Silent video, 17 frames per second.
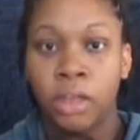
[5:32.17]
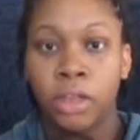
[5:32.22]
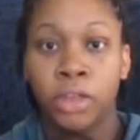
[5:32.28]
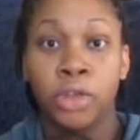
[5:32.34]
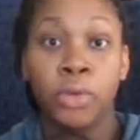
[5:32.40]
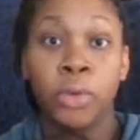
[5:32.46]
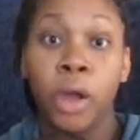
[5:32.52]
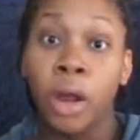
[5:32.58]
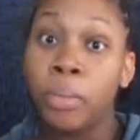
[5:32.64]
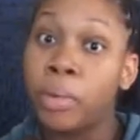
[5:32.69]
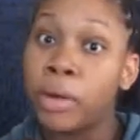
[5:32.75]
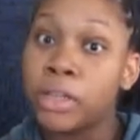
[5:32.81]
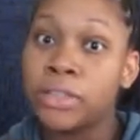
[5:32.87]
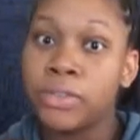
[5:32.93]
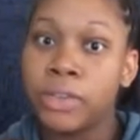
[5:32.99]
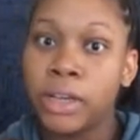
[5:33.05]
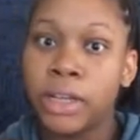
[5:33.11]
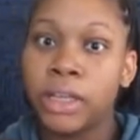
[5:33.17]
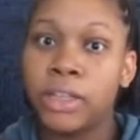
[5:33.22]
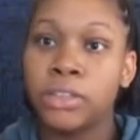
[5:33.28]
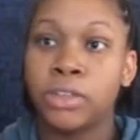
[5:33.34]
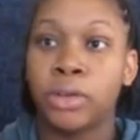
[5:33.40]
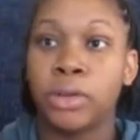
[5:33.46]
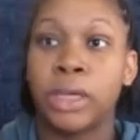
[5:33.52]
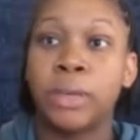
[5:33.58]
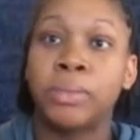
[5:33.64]
you are breastfeeding,
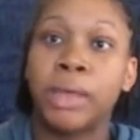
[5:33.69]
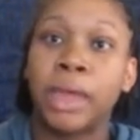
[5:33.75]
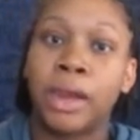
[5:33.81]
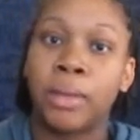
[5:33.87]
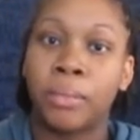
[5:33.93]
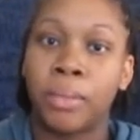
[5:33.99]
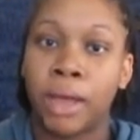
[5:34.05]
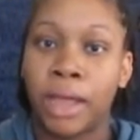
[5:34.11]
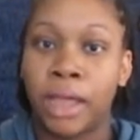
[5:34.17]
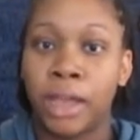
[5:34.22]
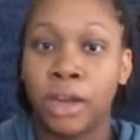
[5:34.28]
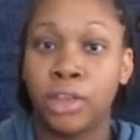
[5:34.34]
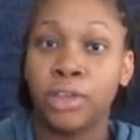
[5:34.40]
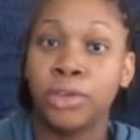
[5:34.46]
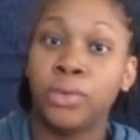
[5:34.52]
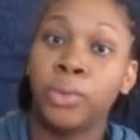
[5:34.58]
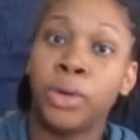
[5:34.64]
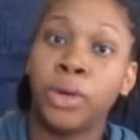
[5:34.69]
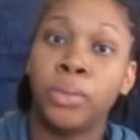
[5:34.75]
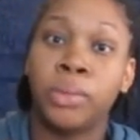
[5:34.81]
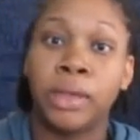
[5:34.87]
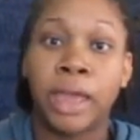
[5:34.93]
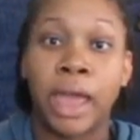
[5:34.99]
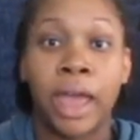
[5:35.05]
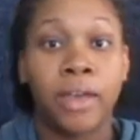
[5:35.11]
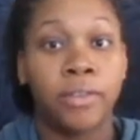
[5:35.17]
so keep that in mind, and you
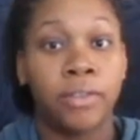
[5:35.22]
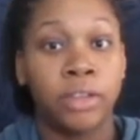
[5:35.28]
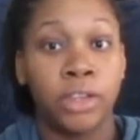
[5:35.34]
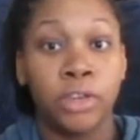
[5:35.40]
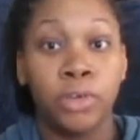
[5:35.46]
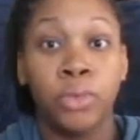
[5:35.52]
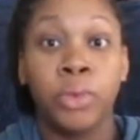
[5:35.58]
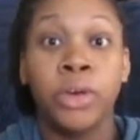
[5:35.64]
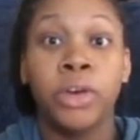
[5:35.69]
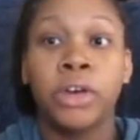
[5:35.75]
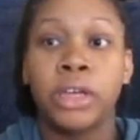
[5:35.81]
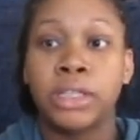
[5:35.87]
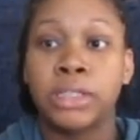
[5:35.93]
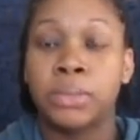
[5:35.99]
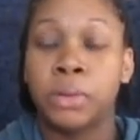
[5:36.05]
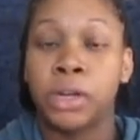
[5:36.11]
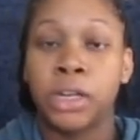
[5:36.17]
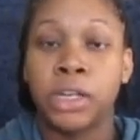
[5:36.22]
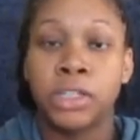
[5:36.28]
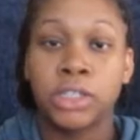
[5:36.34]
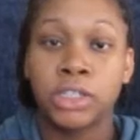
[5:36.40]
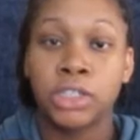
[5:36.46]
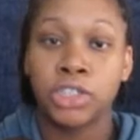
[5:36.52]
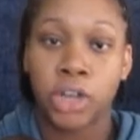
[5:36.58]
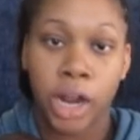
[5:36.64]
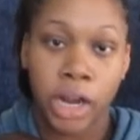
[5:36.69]
will experience
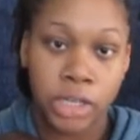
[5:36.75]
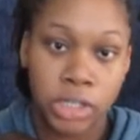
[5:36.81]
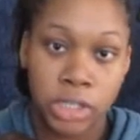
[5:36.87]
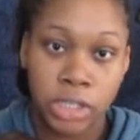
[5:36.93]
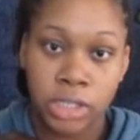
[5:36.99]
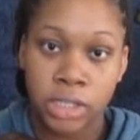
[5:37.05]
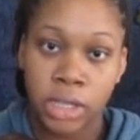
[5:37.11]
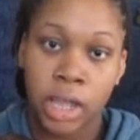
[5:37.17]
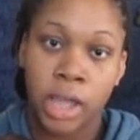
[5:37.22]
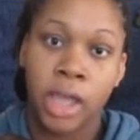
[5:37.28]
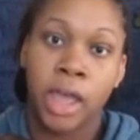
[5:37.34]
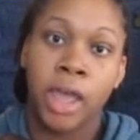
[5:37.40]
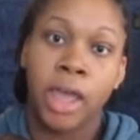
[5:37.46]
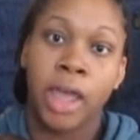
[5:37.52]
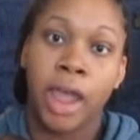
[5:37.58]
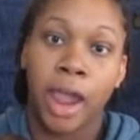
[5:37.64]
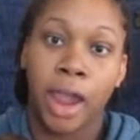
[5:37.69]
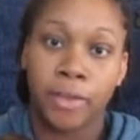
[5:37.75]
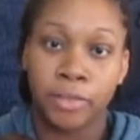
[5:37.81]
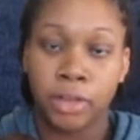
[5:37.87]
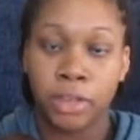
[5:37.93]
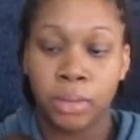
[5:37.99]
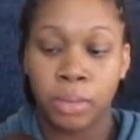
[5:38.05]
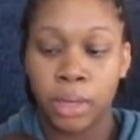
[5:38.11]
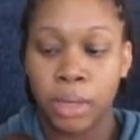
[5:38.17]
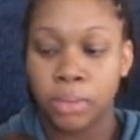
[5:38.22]
contractions after
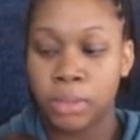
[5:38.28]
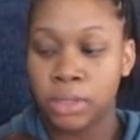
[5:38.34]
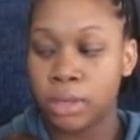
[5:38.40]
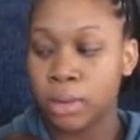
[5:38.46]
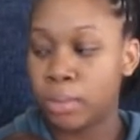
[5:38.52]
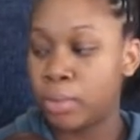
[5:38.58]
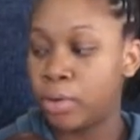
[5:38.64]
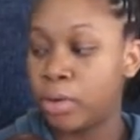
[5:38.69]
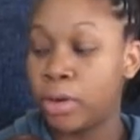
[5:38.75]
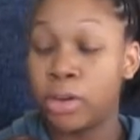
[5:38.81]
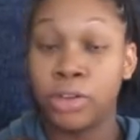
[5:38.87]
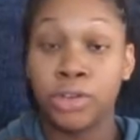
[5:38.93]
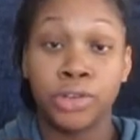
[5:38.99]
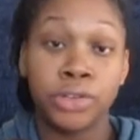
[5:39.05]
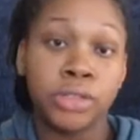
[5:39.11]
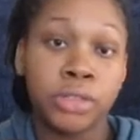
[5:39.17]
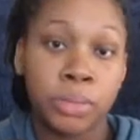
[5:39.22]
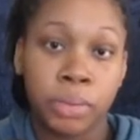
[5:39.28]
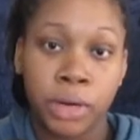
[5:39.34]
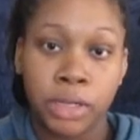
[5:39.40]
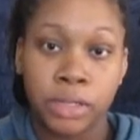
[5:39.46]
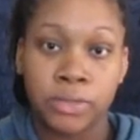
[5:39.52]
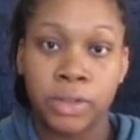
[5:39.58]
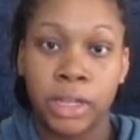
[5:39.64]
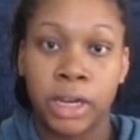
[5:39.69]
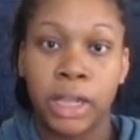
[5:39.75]
the babies are born due to
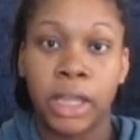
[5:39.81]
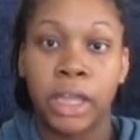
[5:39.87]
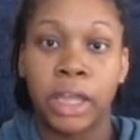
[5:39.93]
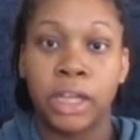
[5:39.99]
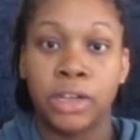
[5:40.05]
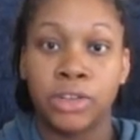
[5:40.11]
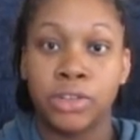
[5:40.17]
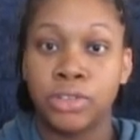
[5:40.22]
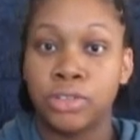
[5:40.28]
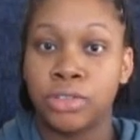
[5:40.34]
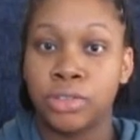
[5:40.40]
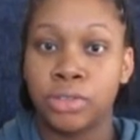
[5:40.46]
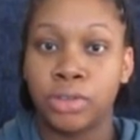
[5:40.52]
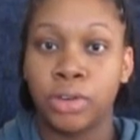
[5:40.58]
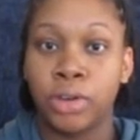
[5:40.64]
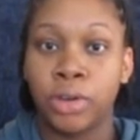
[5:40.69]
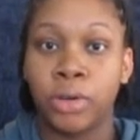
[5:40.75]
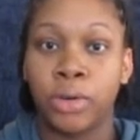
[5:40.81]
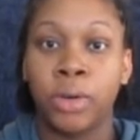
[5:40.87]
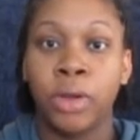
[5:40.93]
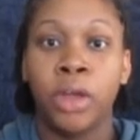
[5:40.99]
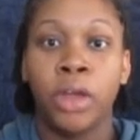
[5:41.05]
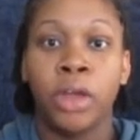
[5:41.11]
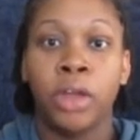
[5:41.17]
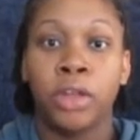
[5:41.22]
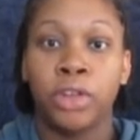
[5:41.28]
breastfeeding and due to, you know,
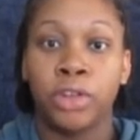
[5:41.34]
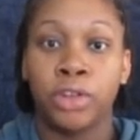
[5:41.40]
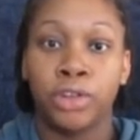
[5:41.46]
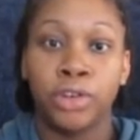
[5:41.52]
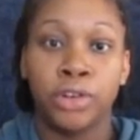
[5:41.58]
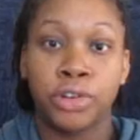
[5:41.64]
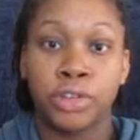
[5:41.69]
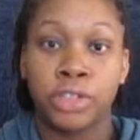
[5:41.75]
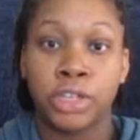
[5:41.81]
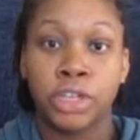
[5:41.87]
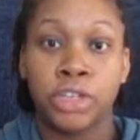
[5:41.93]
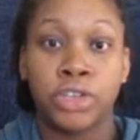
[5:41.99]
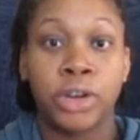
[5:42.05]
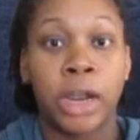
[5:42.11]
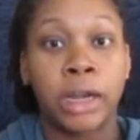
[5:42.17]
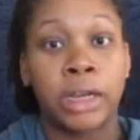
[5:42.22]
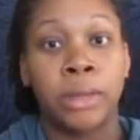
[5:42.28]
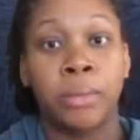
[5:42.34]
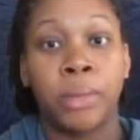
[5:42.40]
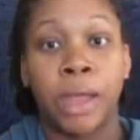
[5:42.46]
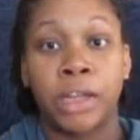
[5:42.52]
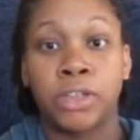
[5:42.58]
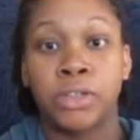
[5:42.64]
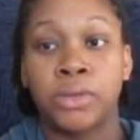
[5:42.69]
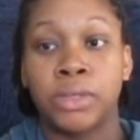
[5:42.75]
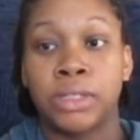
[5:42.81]
your uterus contracting
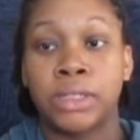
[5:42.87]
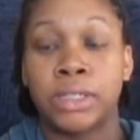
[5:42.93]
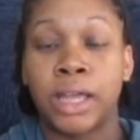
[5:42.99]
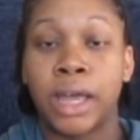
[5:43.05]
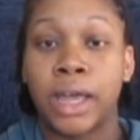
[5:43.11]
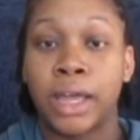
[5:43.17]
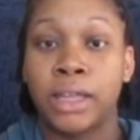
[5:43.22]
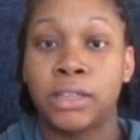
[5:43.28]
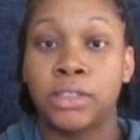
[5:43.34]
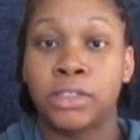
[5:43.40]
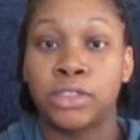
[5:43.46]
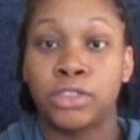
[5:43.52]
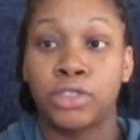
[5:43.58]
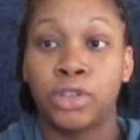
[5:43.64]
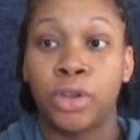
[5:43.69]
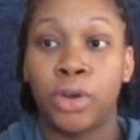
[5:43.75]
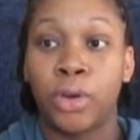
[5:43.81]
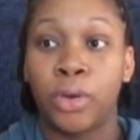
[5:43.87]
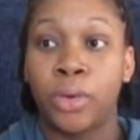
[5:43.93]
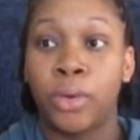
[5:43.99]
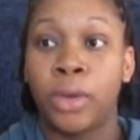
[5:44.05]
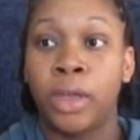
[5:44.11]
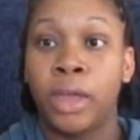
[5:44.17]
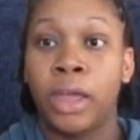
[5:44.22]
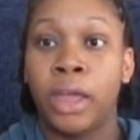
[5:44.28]
back to its size. So